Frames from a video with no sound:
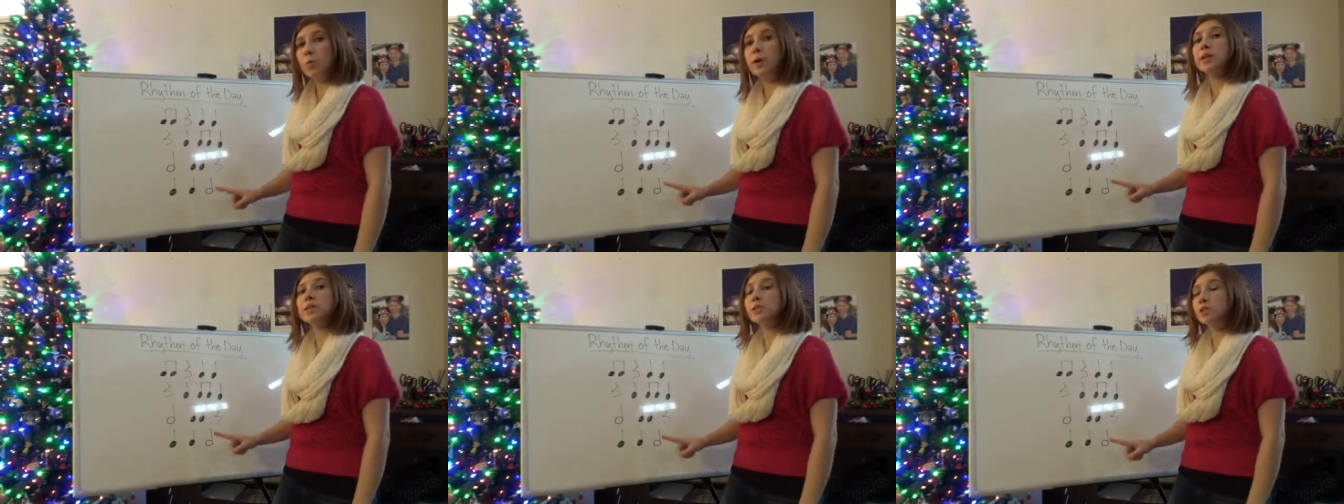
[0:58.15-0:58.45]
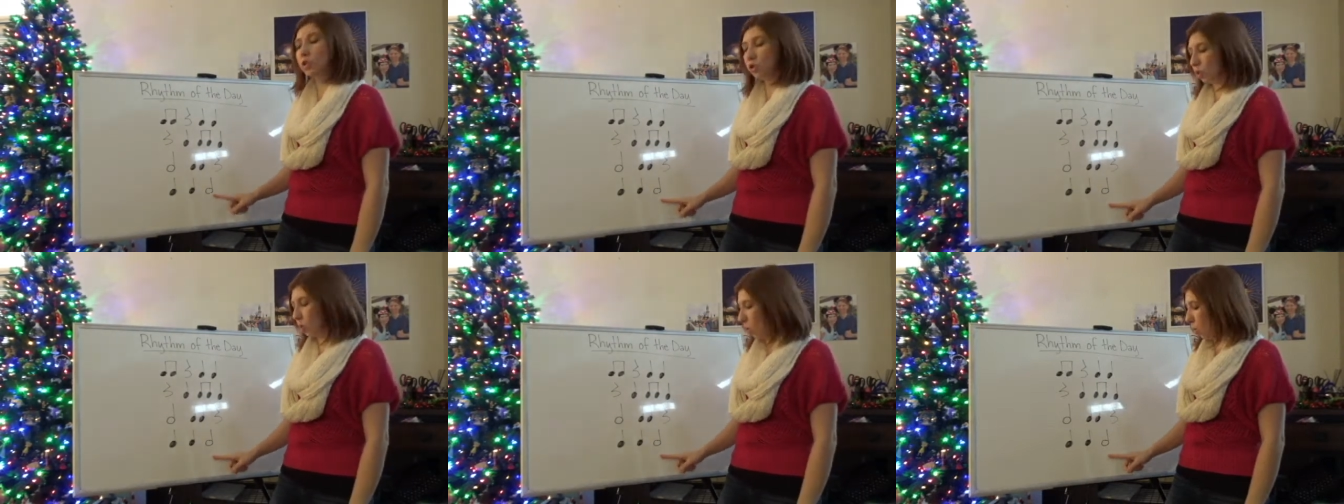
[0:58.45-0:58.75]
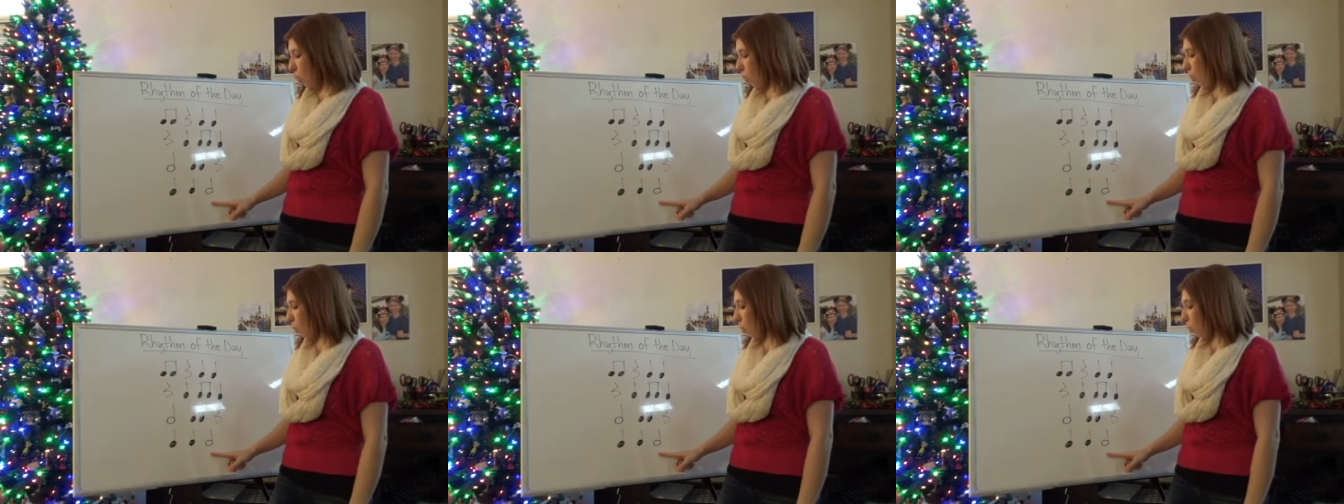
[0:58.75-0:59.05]
It's
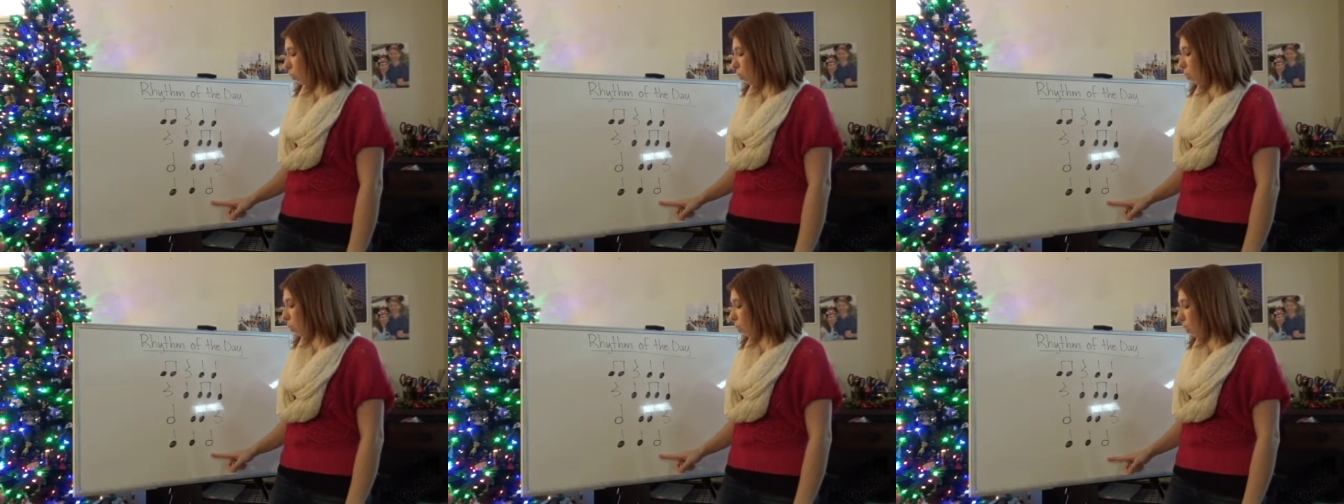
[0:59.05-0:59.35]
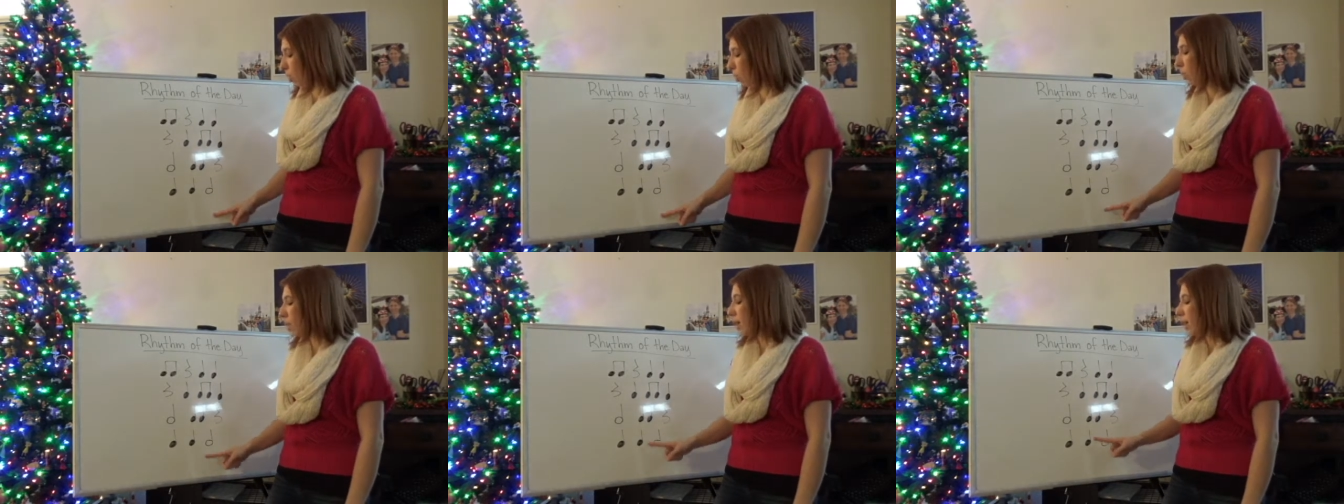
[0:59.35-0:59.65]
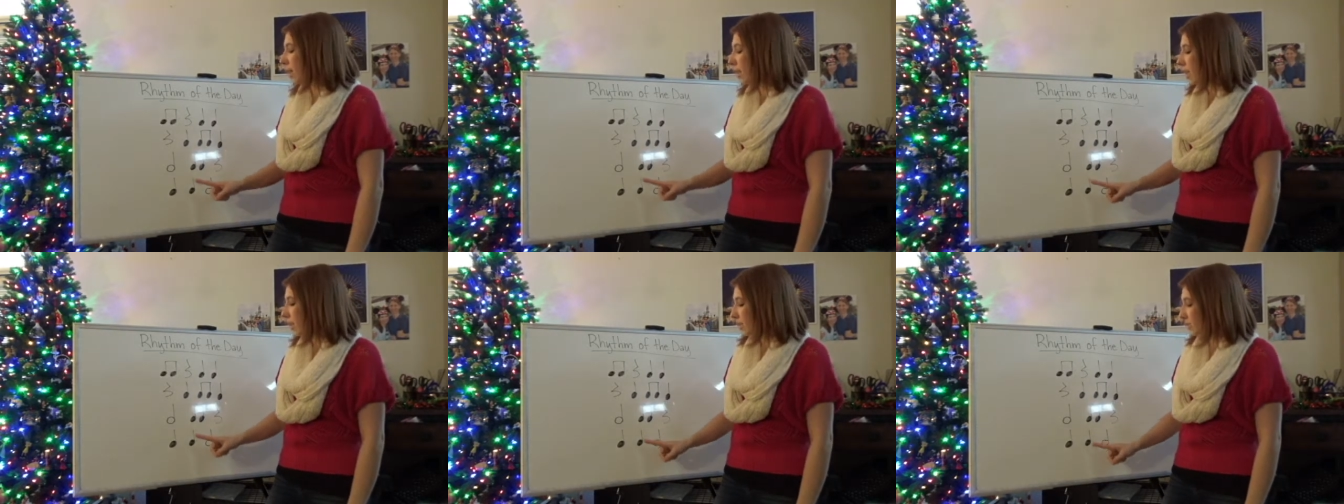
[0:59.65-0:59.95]
toe,
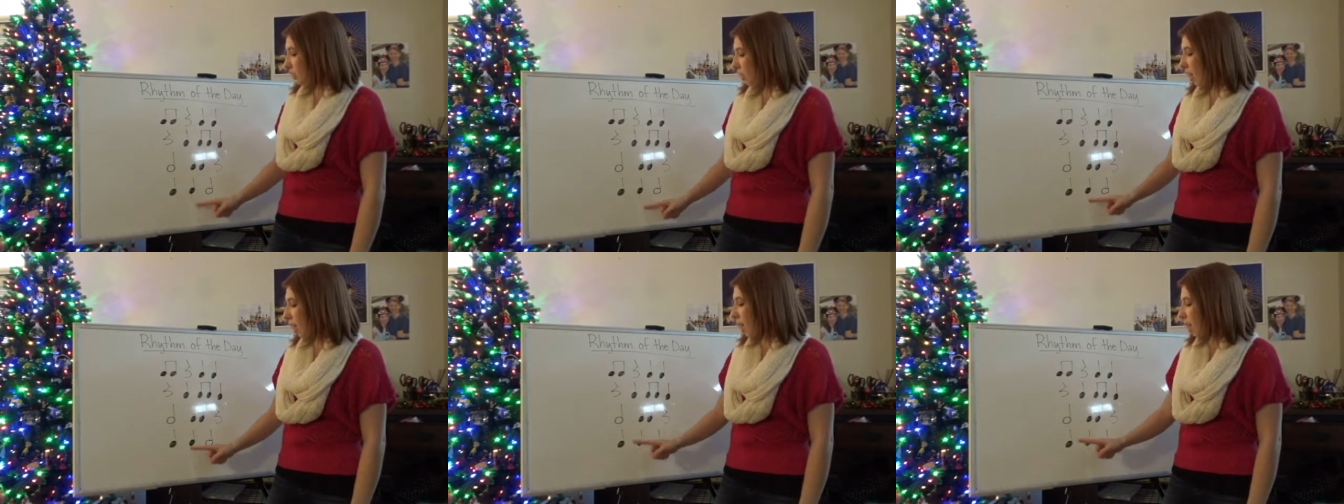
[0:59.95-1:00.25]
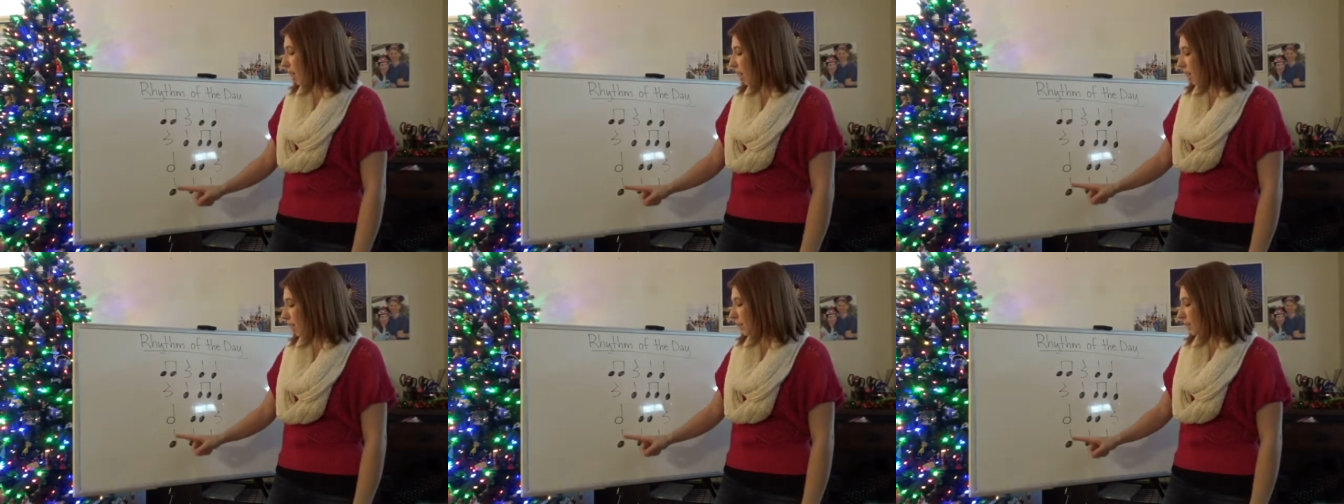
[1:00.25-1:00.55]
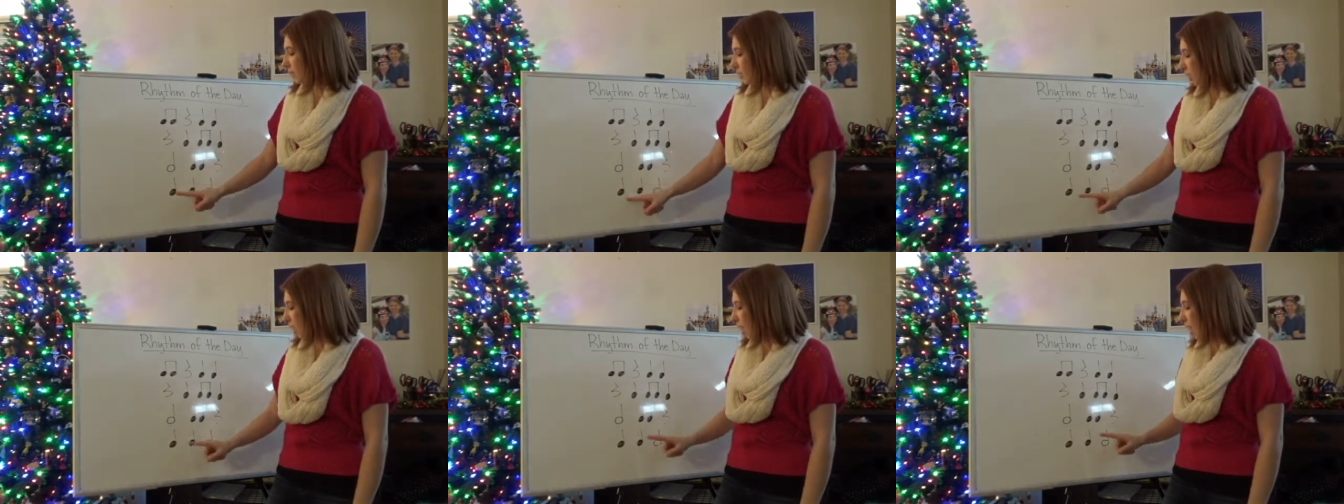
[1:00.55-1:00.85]
ta,
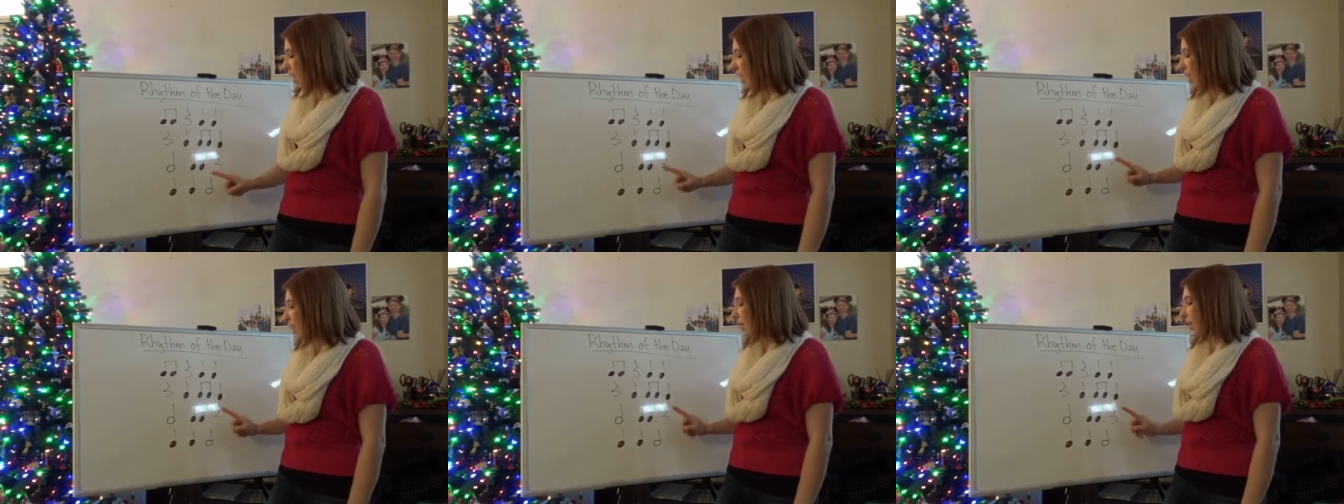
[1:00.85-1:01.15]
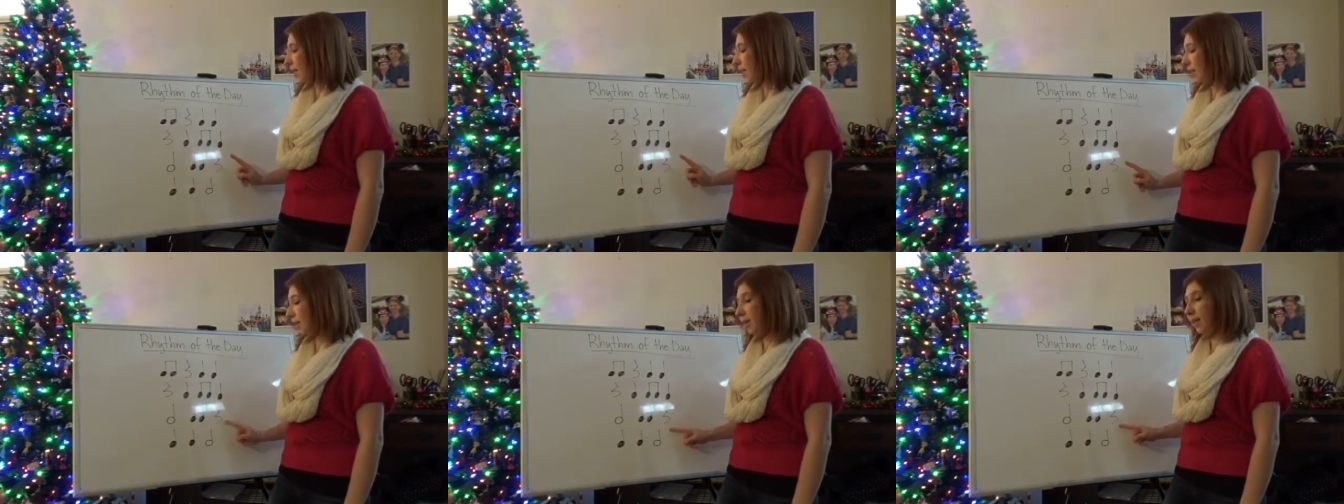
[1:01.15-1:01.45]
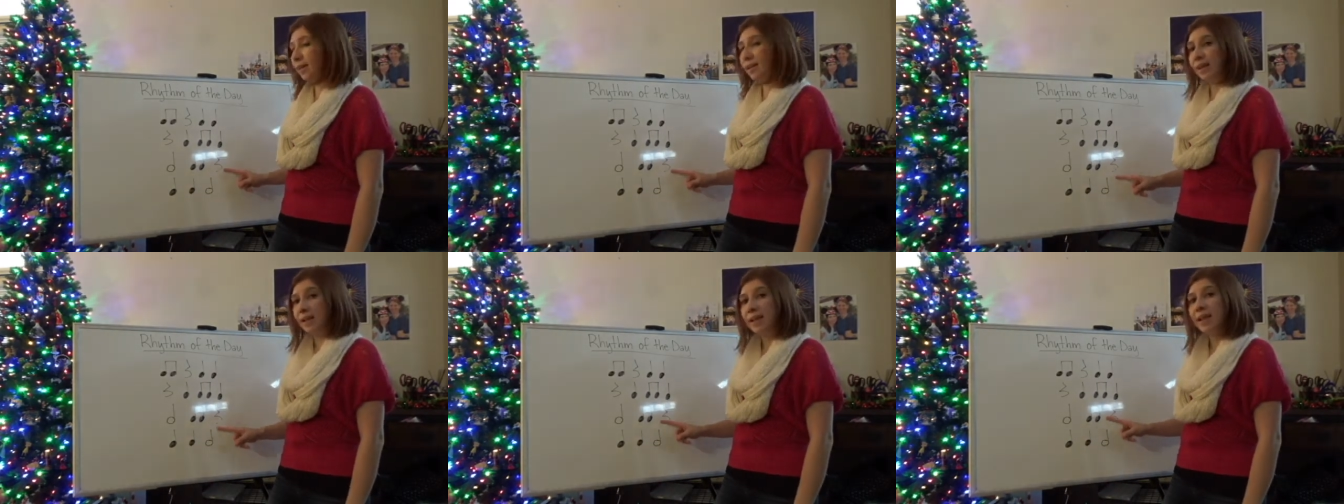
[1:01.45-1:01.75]
ta,
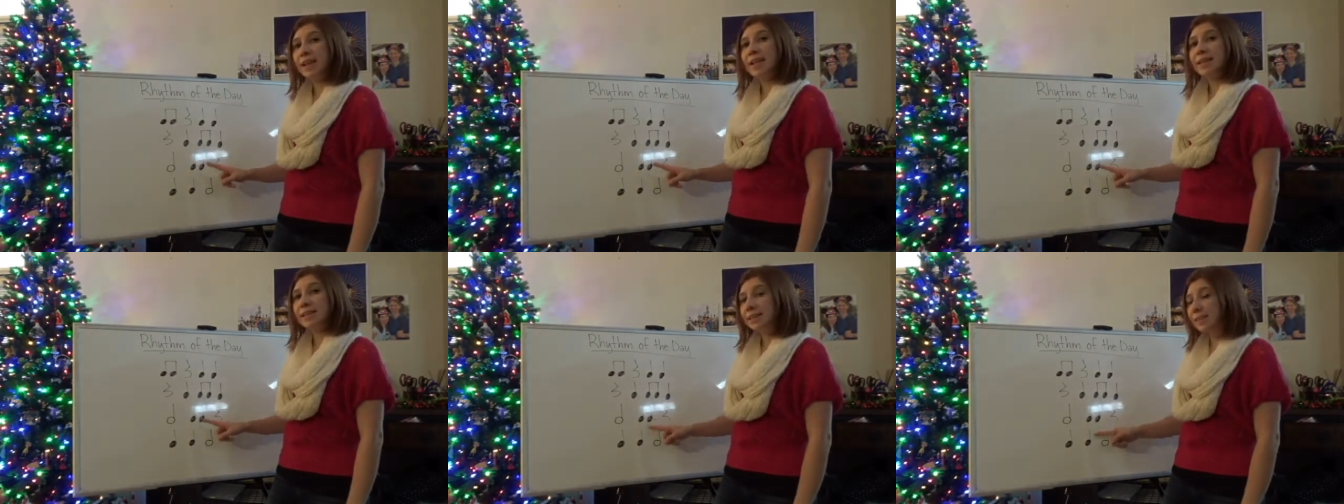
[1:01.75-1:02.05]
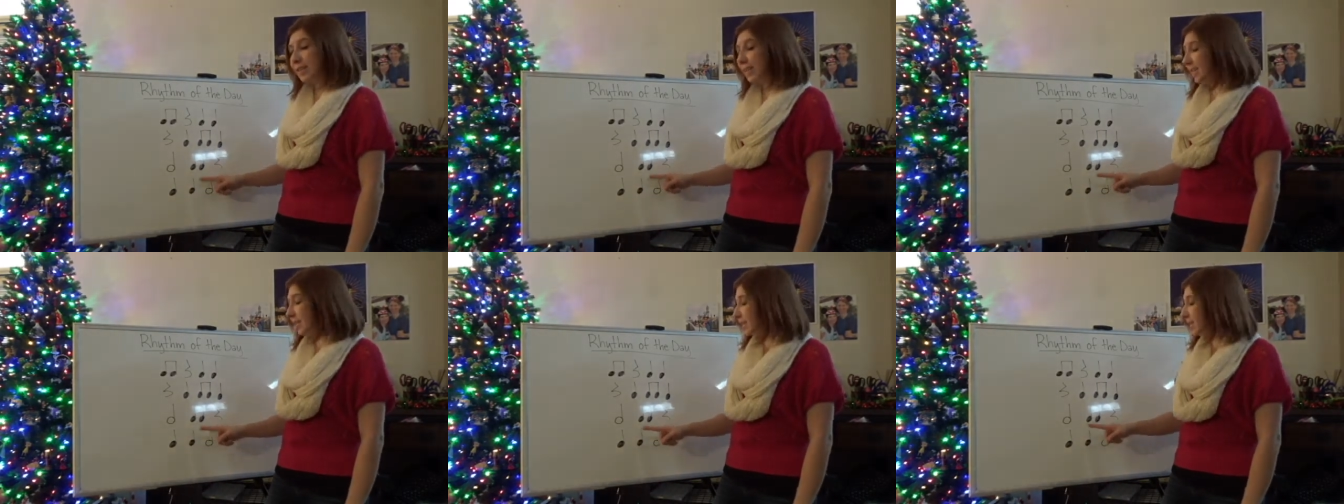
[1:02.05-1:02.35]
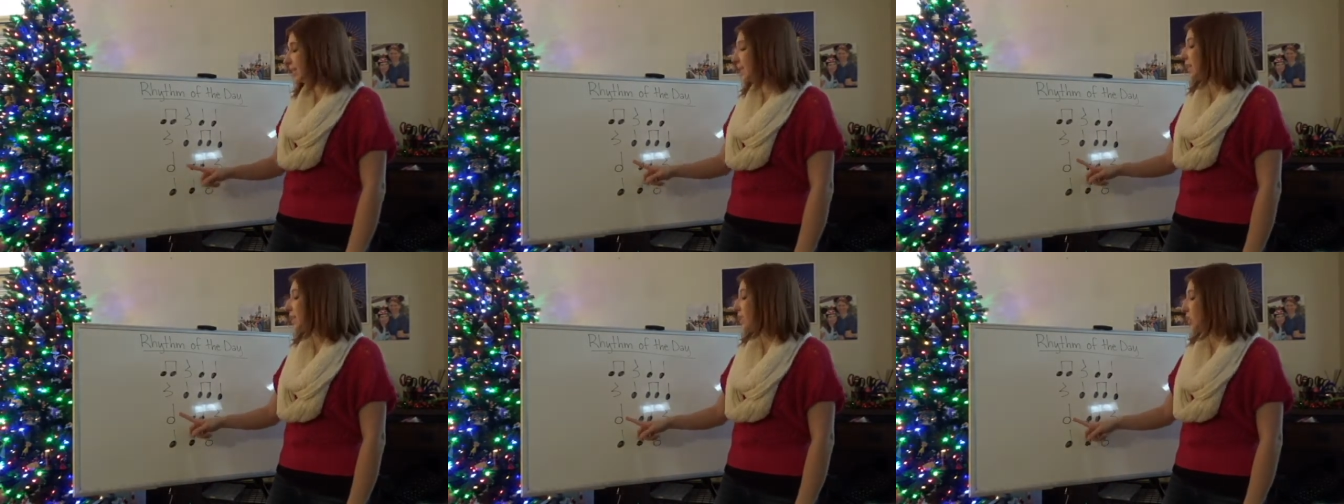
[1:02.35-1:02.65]
ti
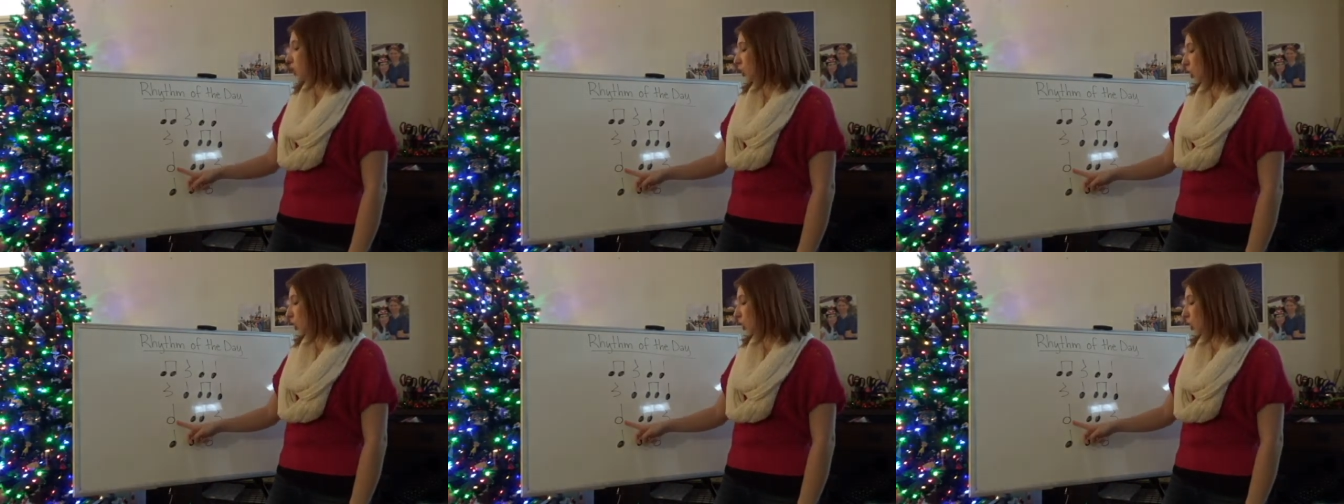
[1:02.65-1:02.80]
ti